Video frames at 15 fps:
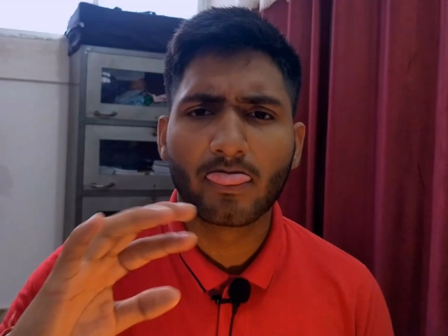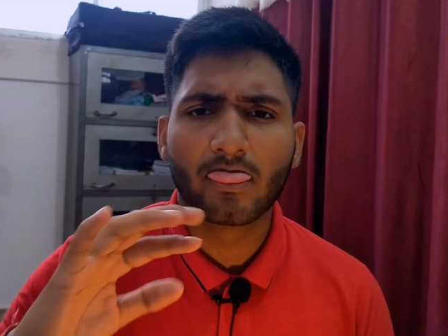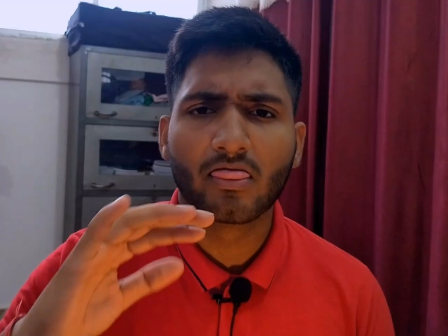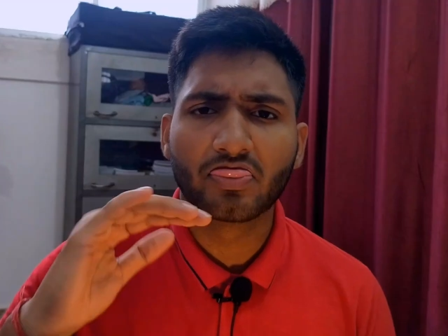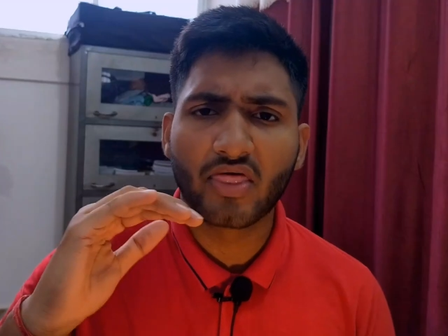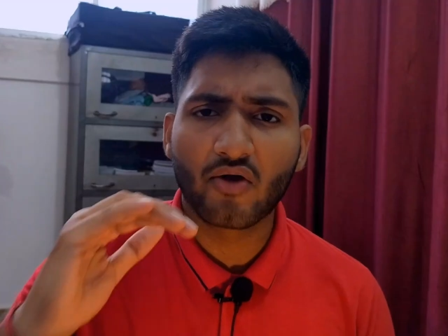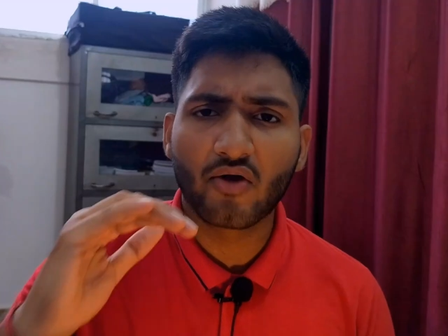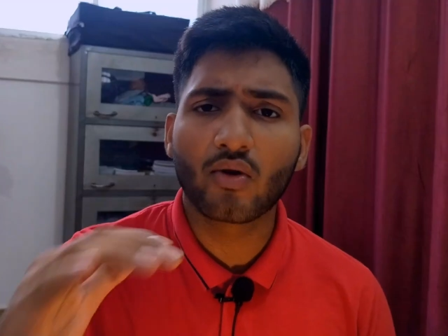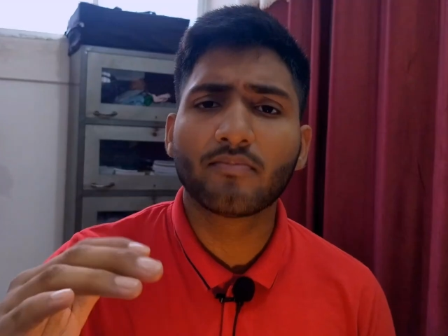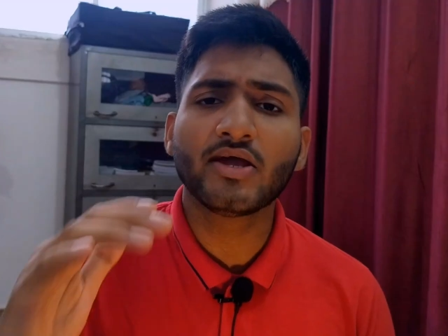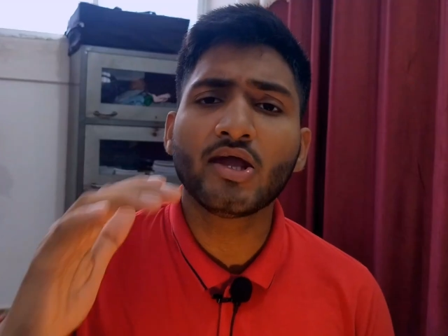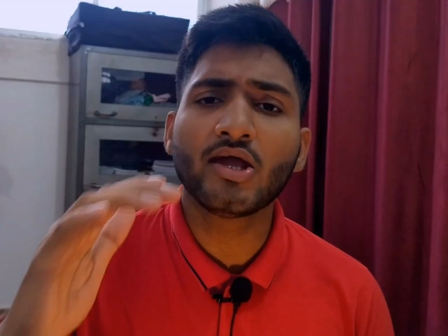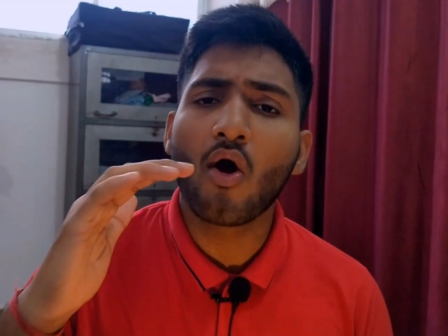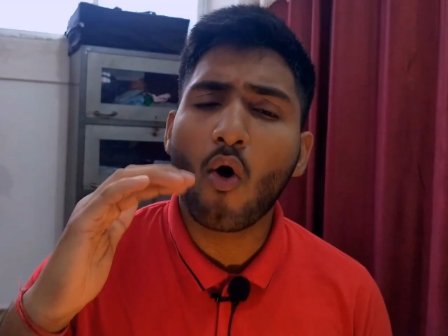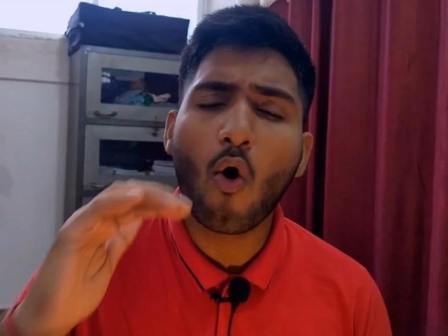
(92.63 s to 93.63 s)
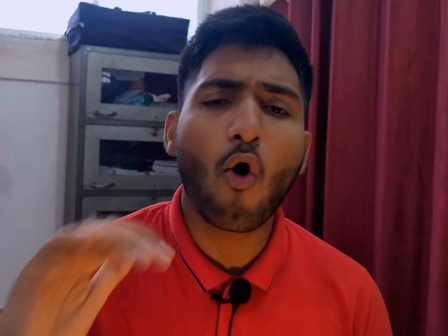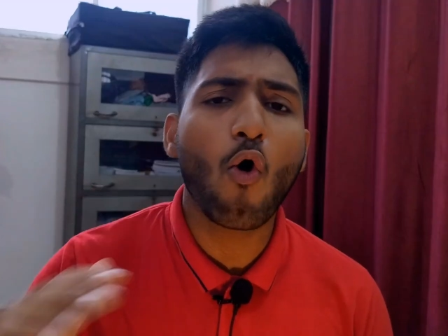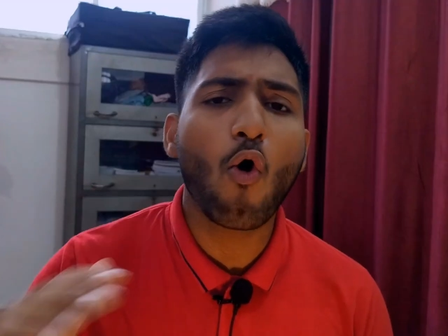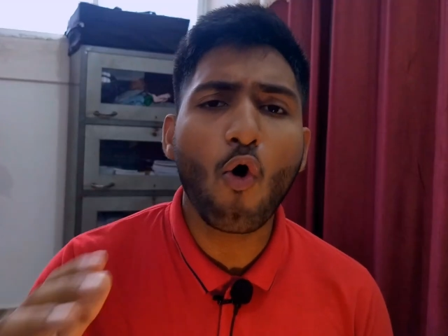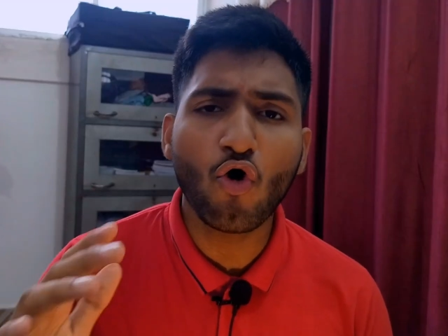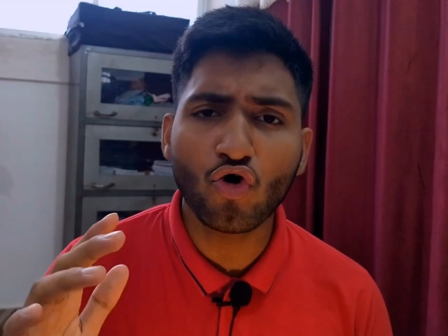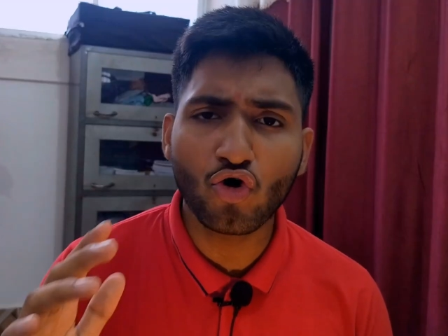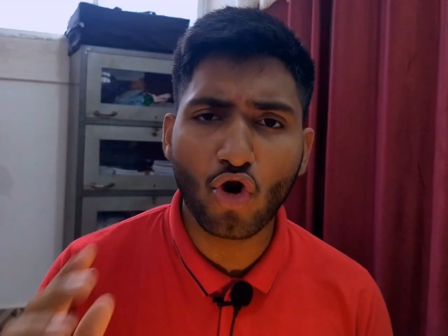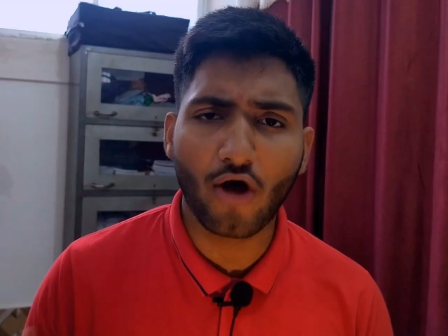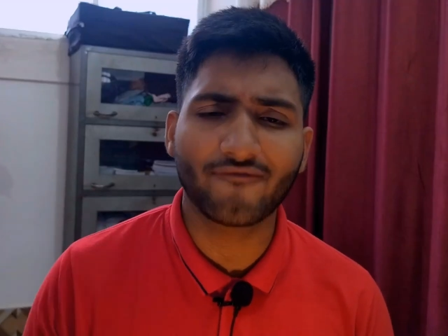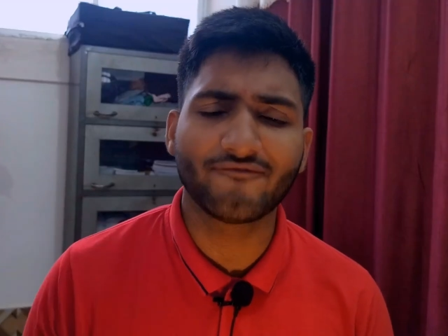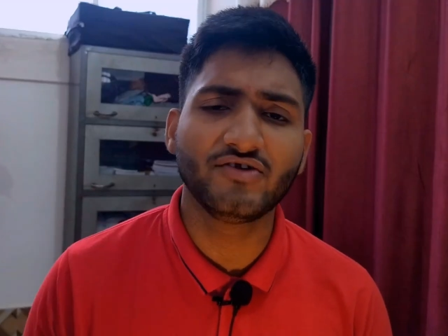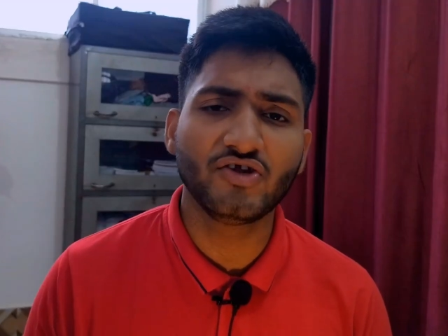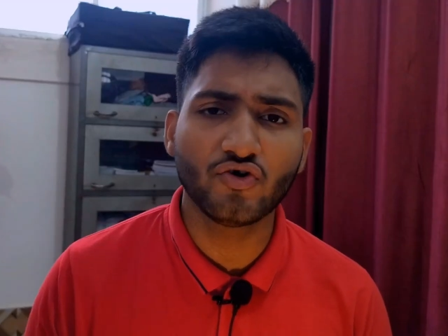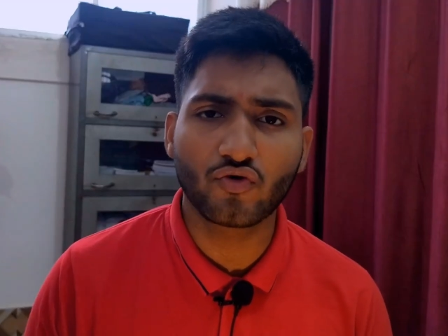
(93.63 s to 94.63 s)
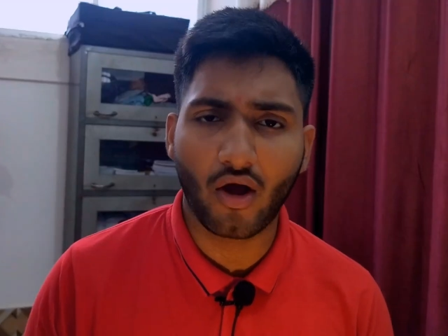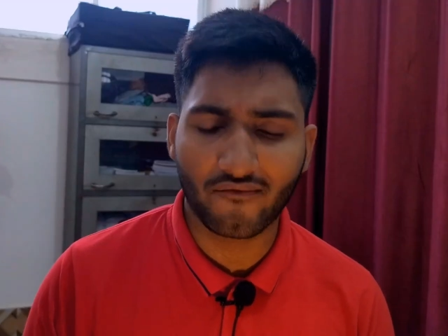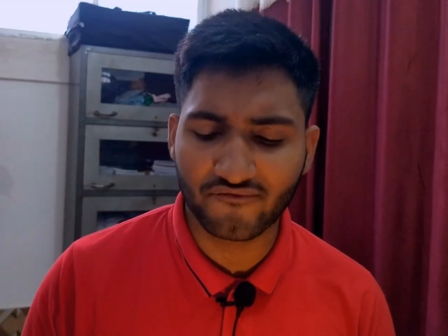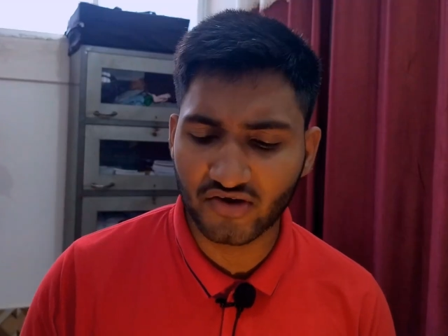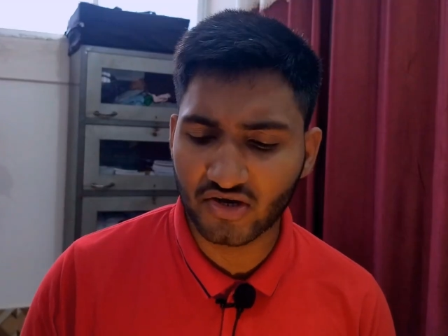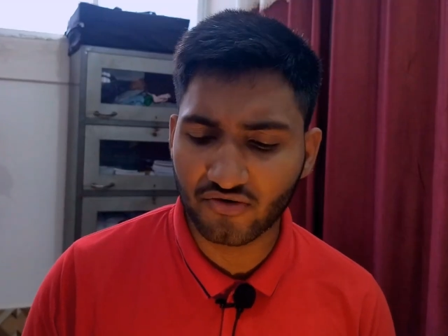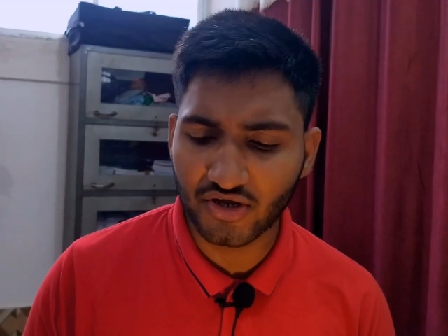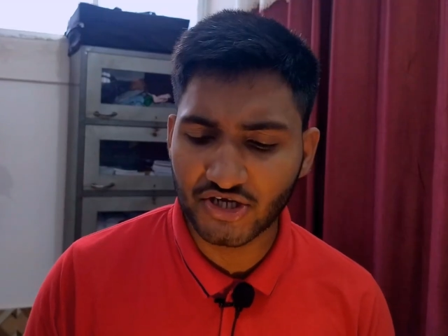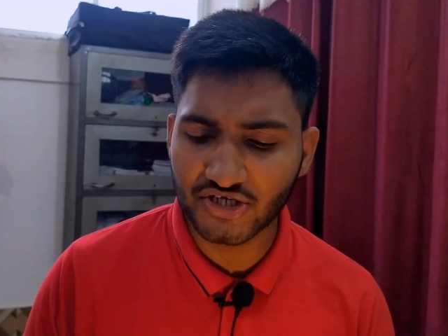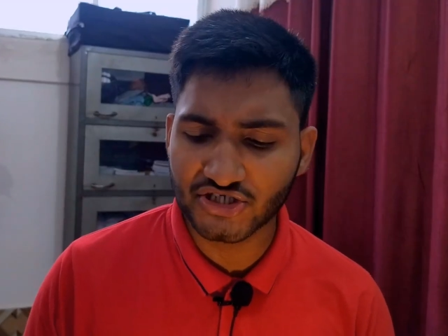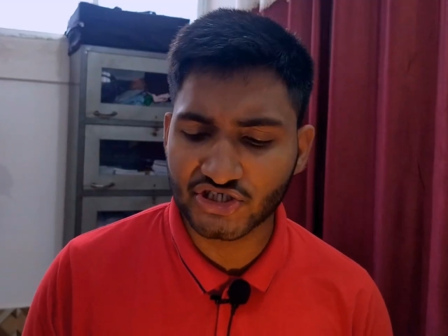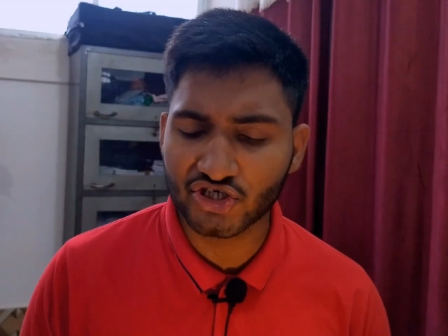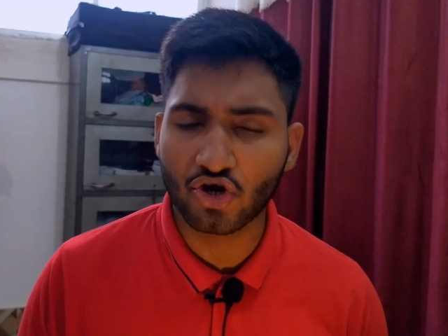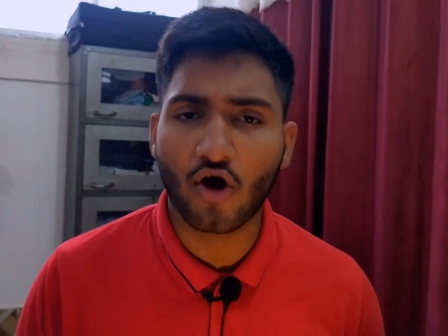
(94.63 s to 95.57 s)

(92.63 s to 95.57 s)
There will be whole of new configuration